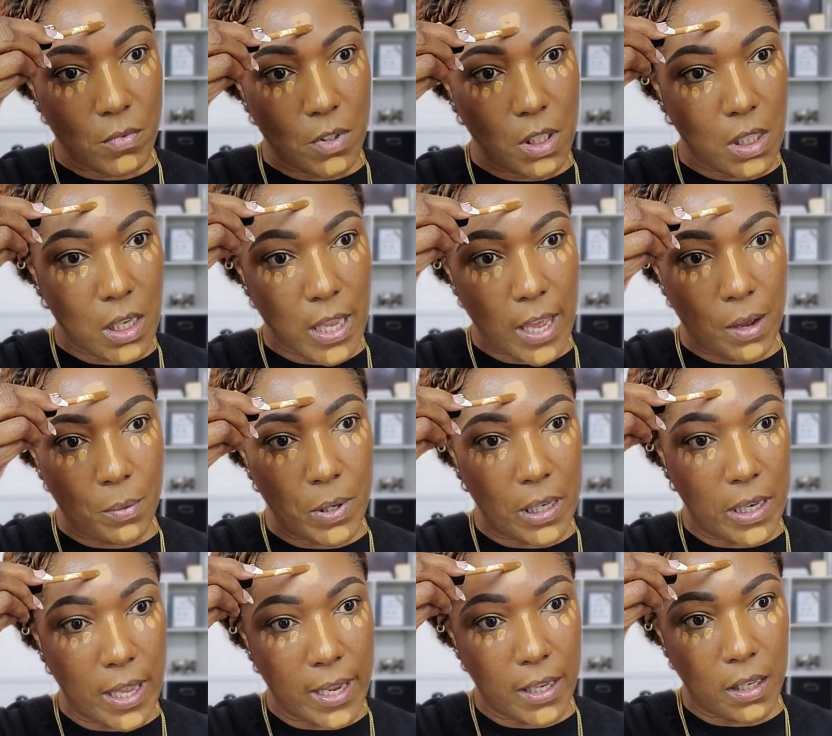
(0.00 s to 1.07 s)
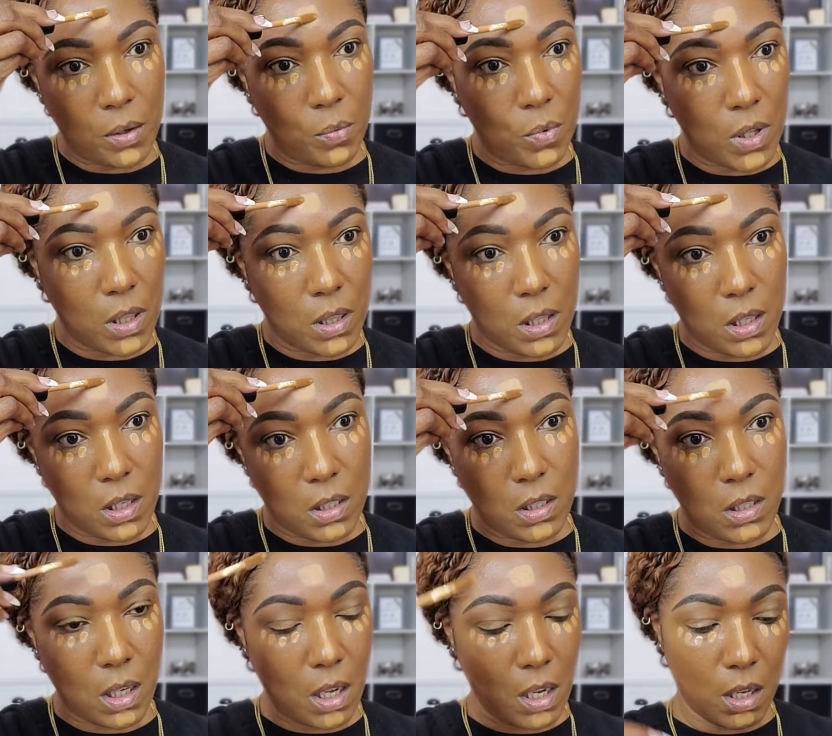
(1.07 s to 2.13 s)
see how we like it with
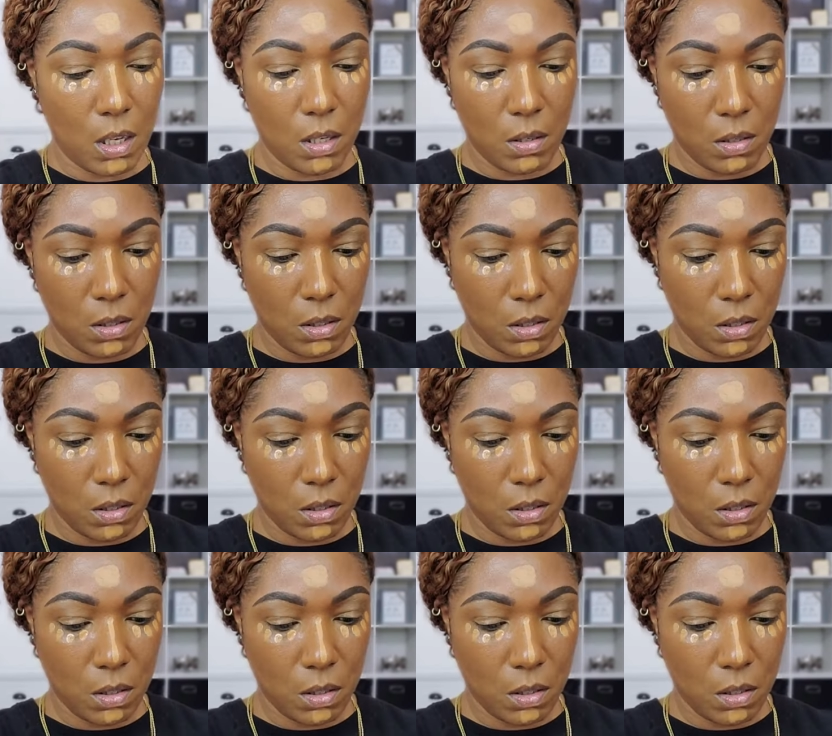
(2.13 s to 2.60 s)
this uh,